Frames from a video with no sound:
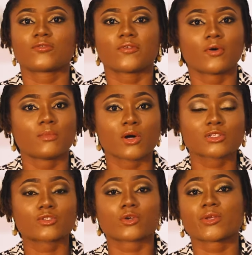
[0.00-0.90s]
for more
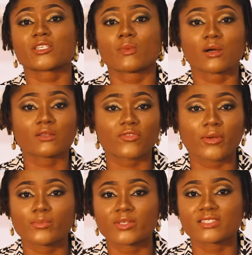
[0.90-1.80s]
stories about
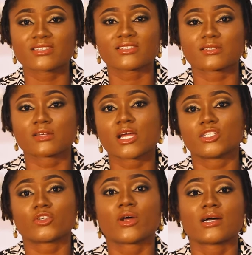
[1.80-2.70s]
different places in
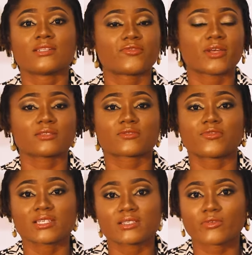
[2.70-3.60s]
Nigeria, different
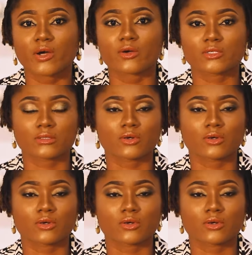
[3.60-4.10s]
festivals,